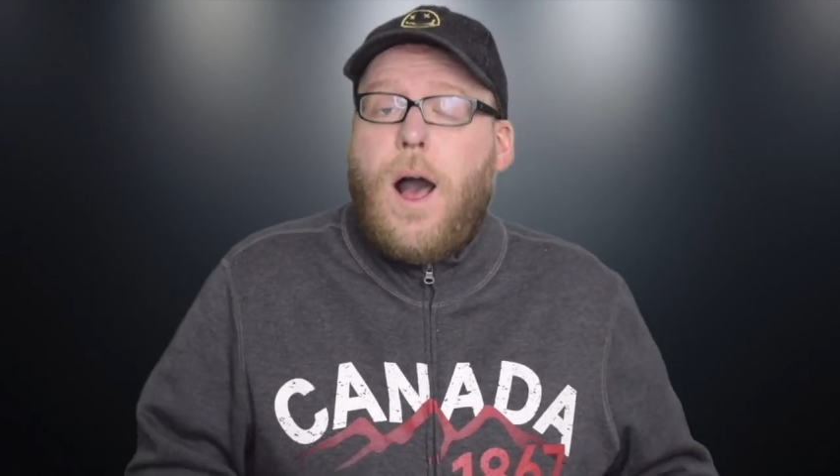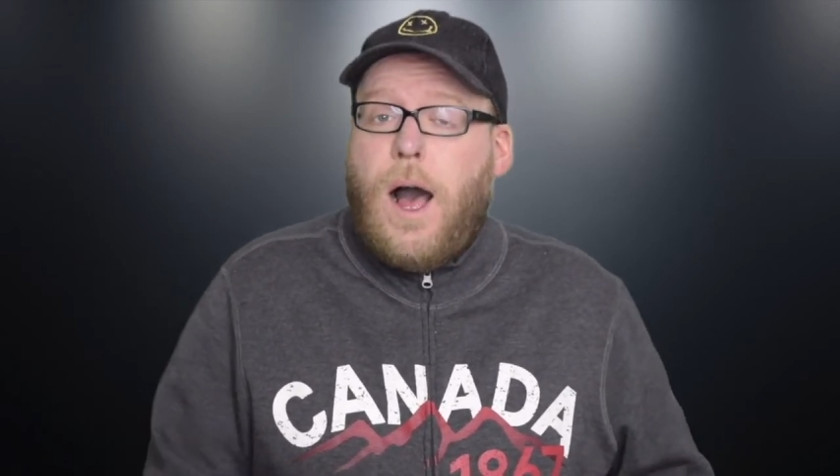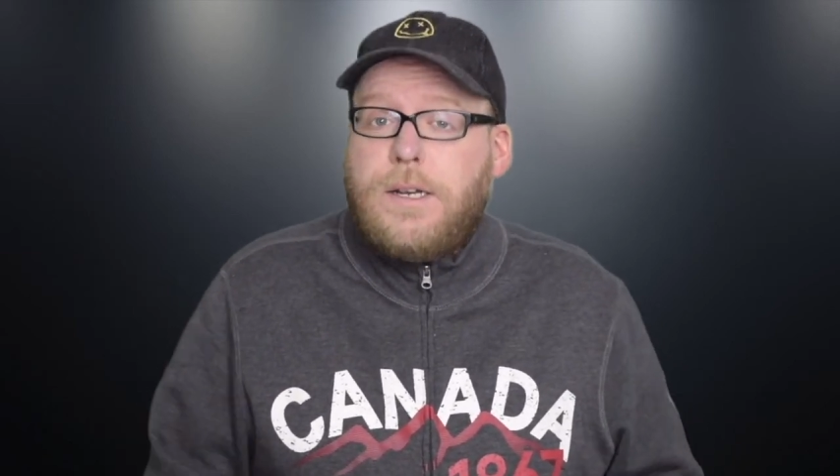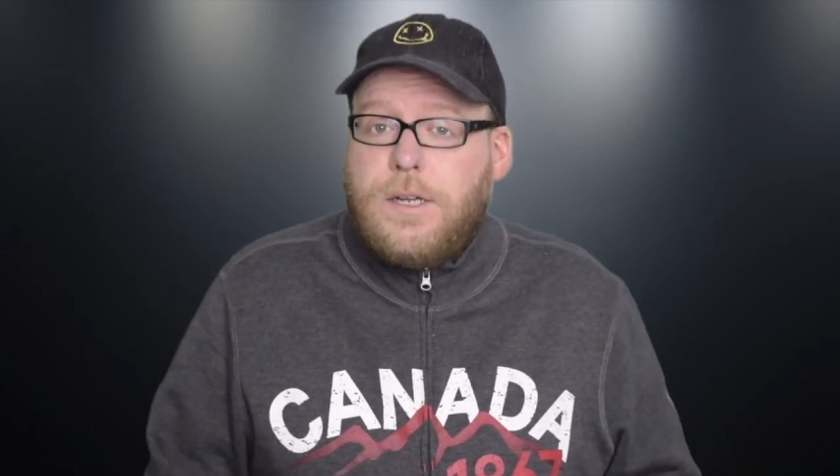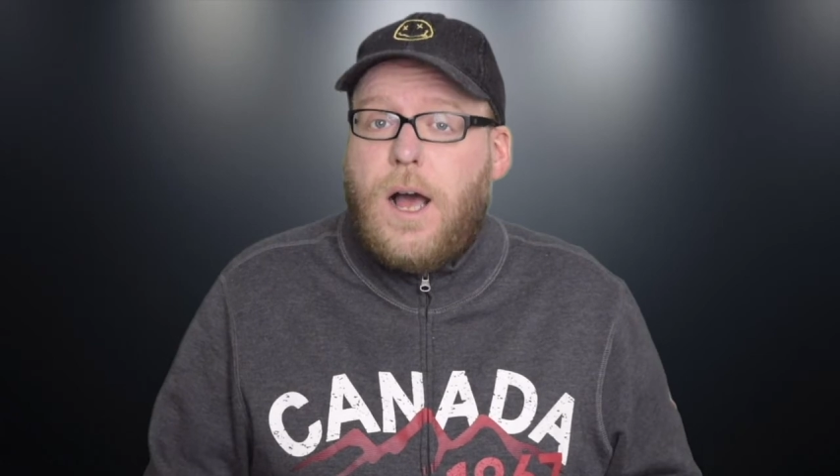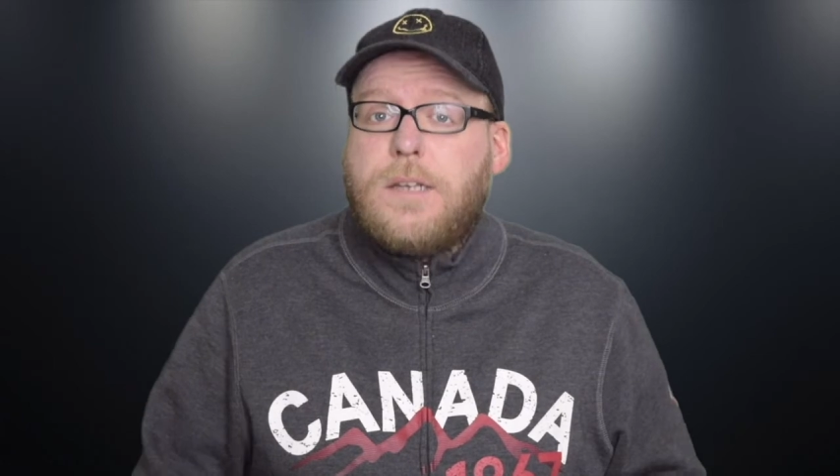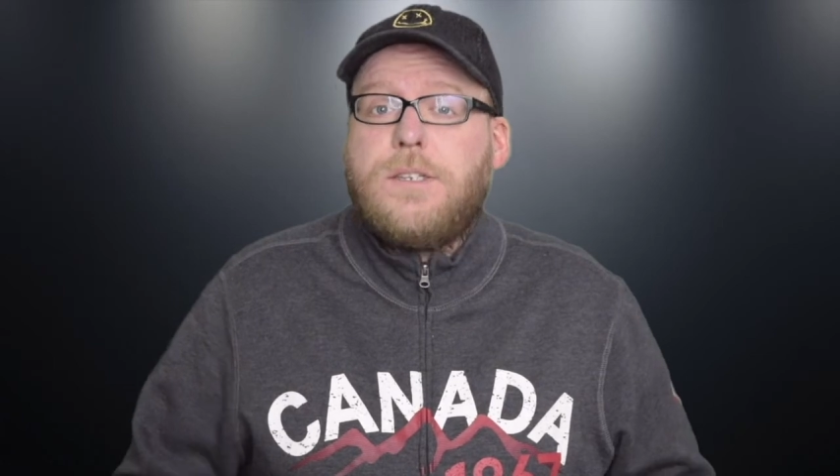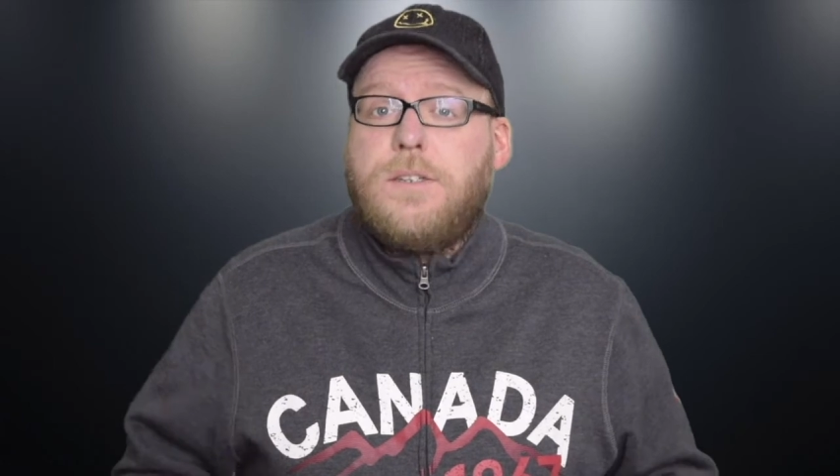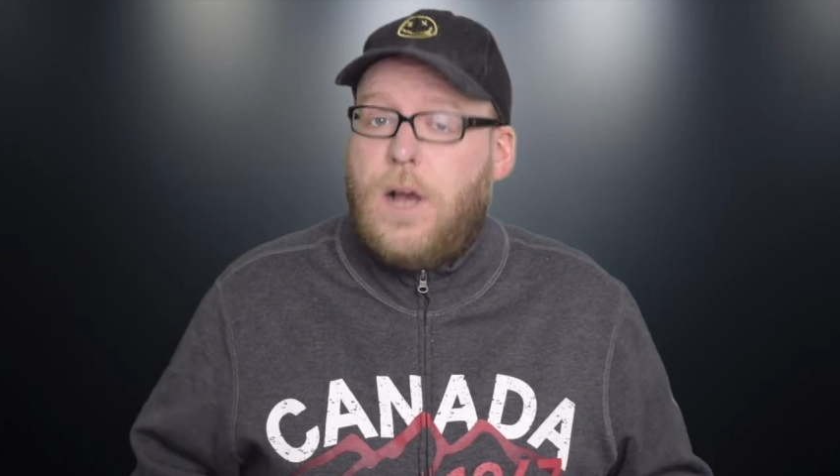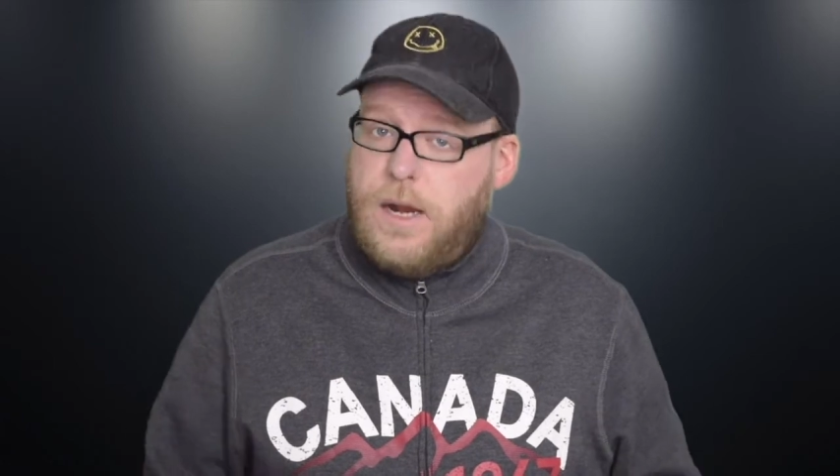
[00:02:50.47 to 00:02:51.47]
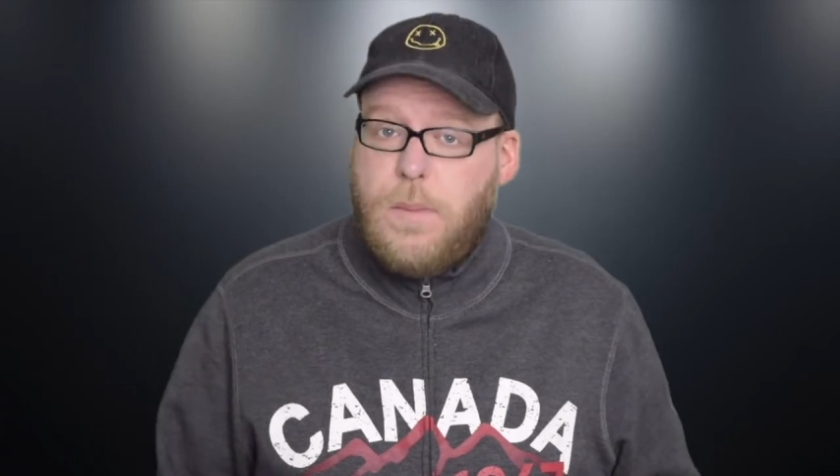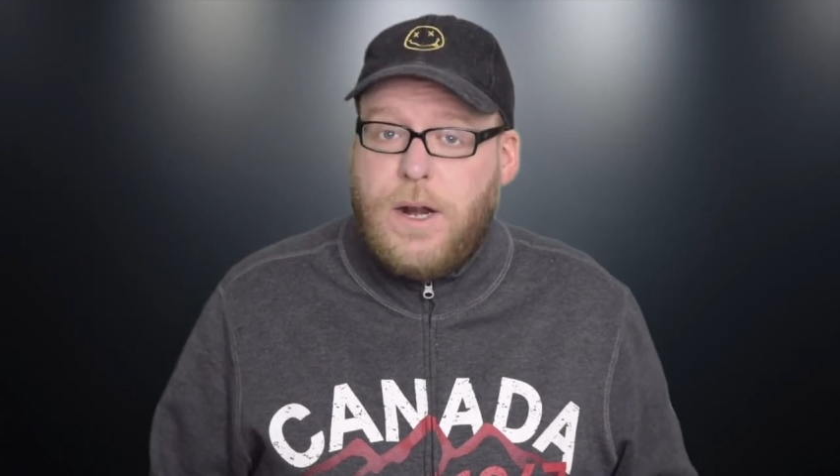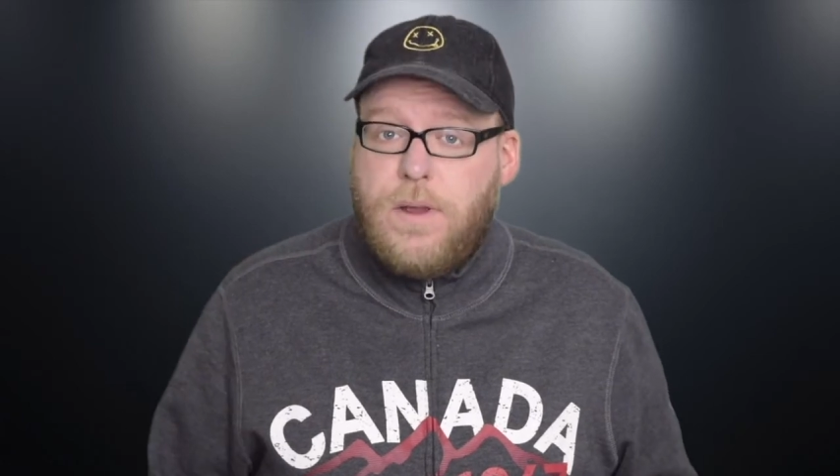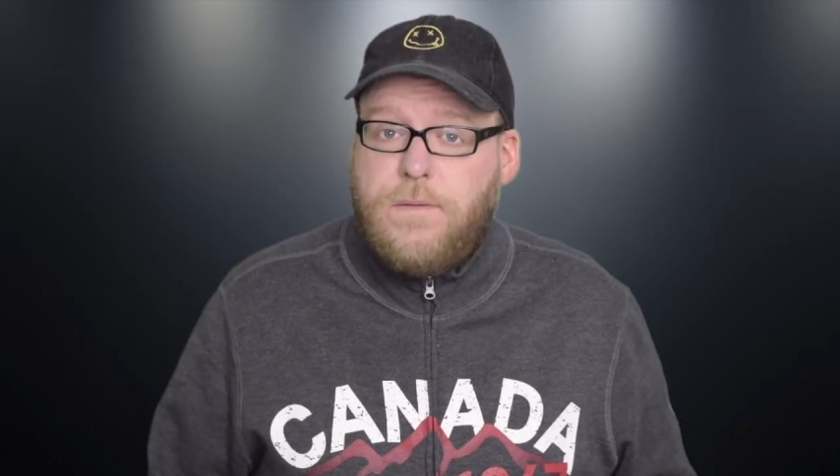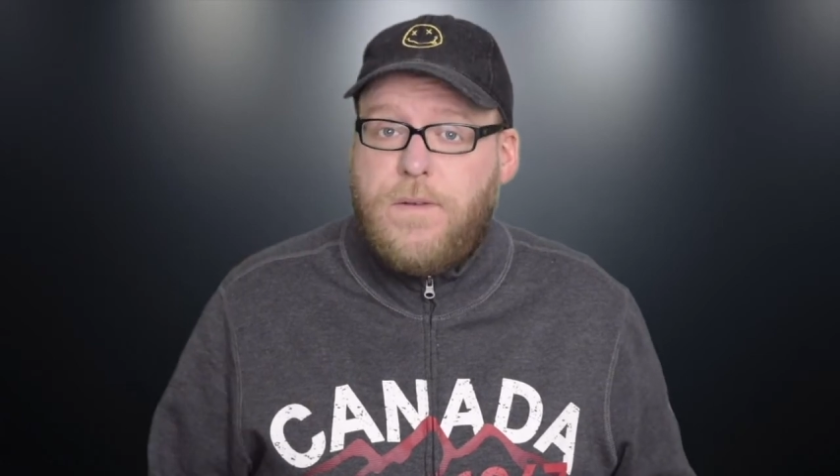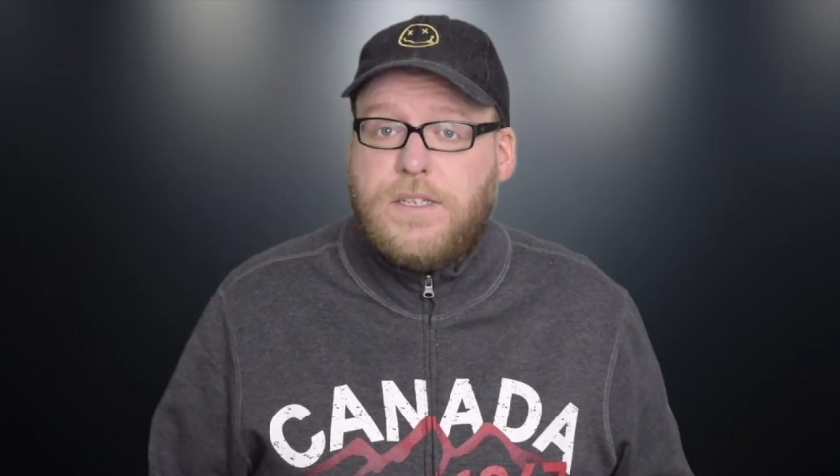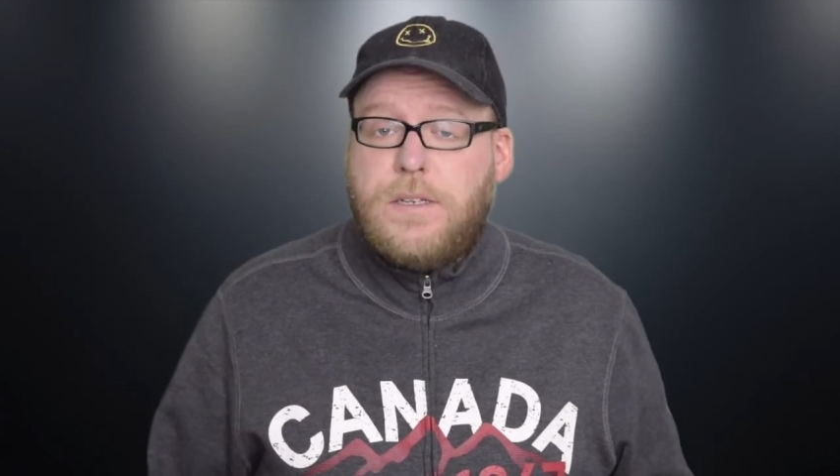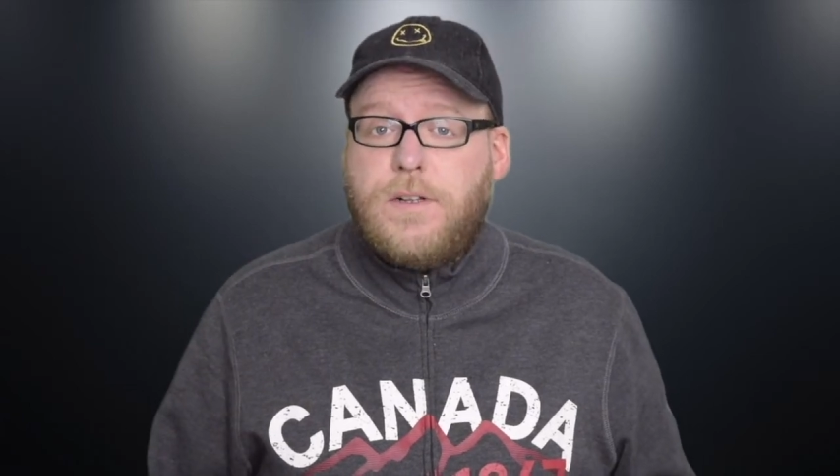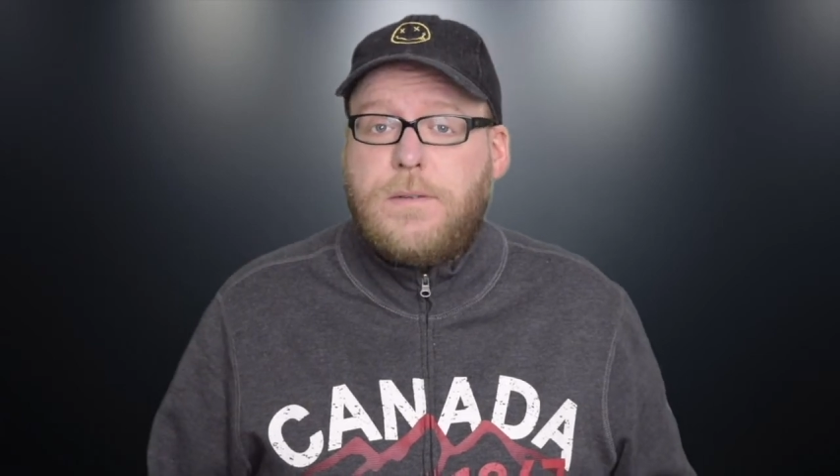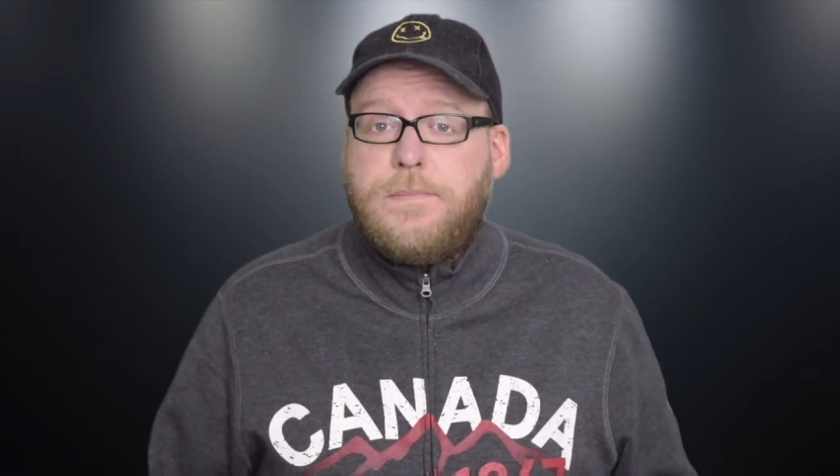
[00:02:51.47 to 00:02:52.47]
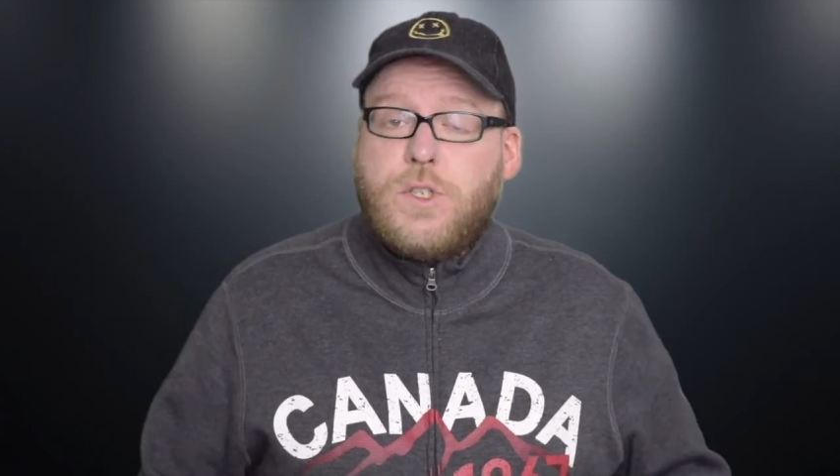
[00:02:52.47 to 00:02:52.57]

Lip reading: Hot Docs Documentary Festival.